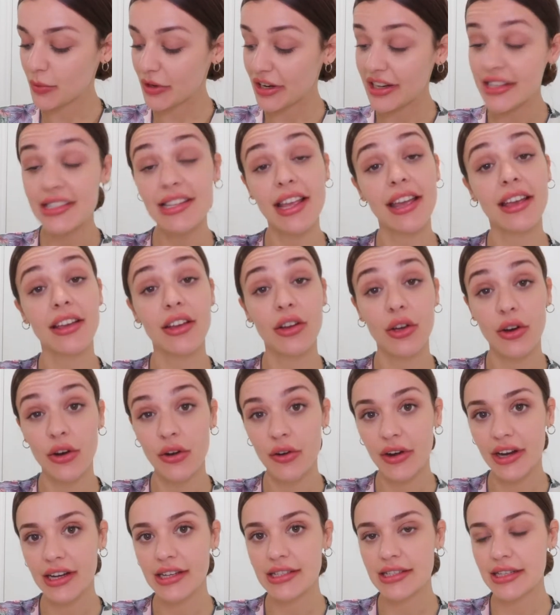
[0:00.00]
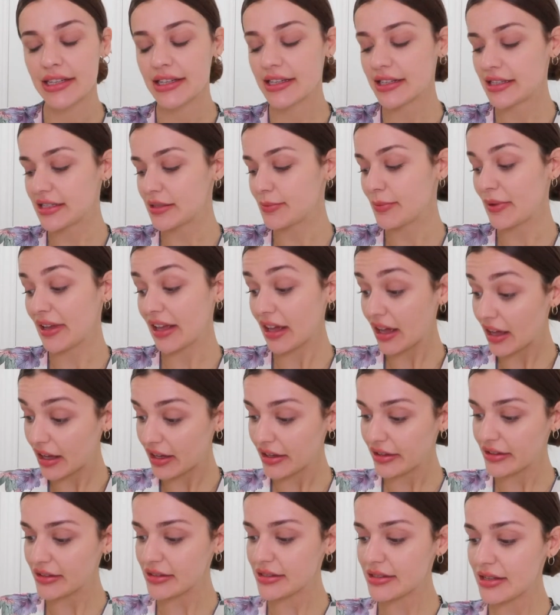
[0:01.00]
When I say current, it's
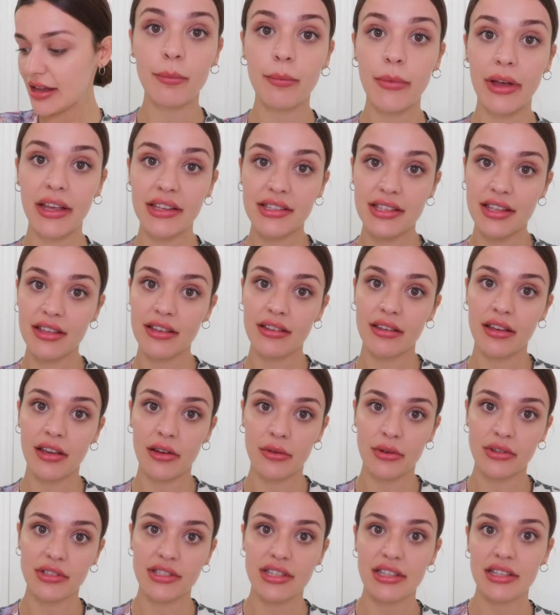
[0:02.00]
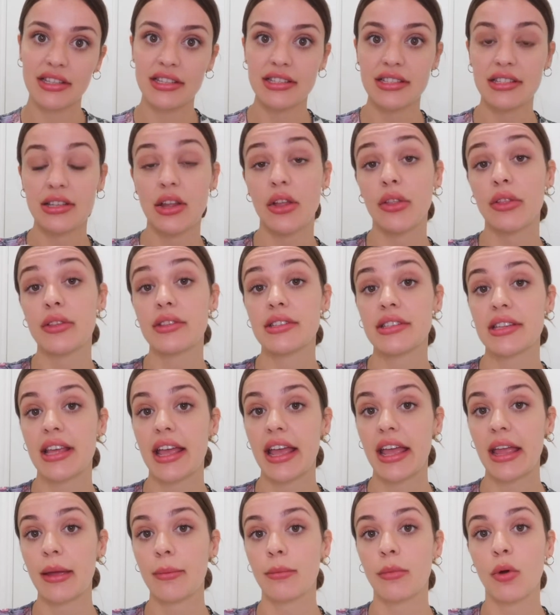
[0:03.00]
because my skincare routine is not the
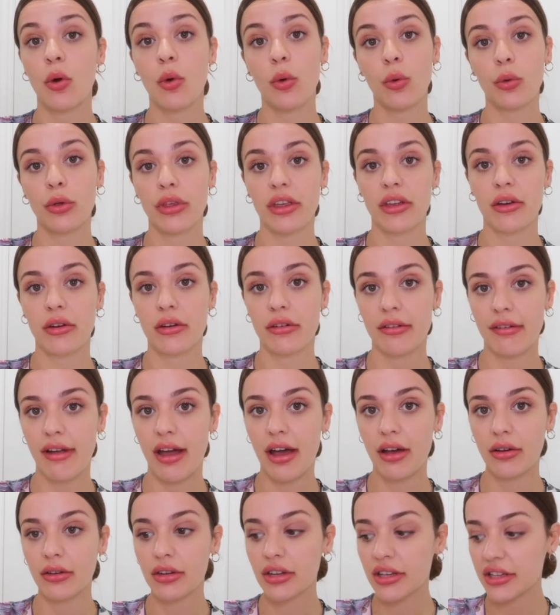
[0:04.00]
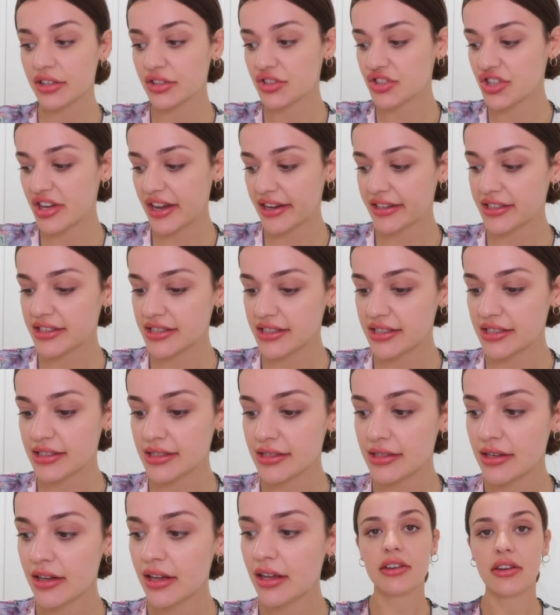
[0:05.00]
same all year around. It
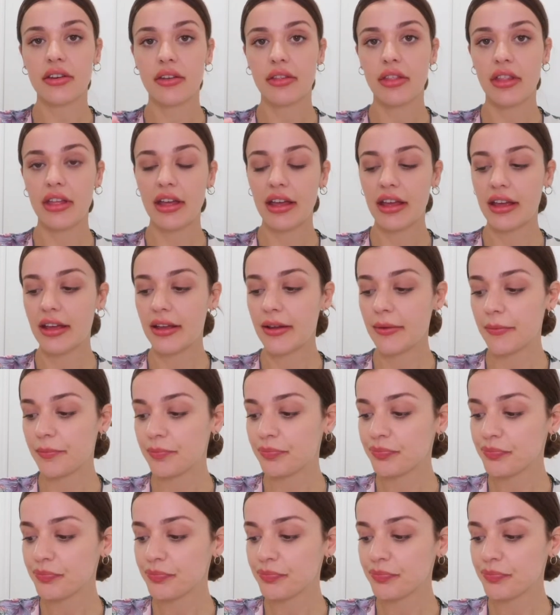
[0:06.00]
changes here and there.